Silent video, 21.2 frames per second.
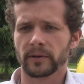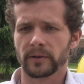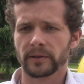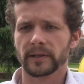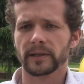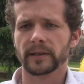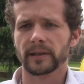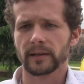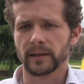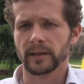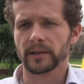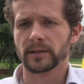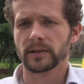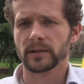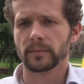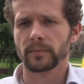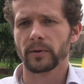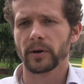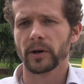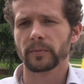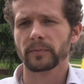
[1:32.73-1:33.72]
the articulation
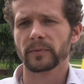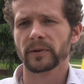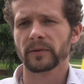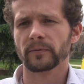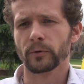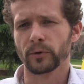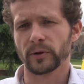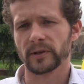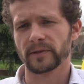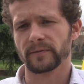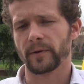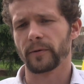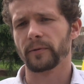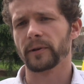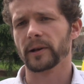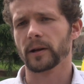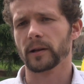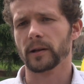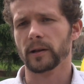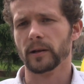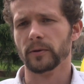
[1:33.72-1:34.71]
department works
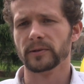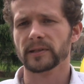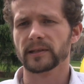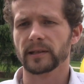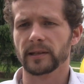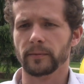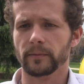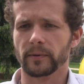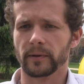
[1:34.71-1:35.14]
very closely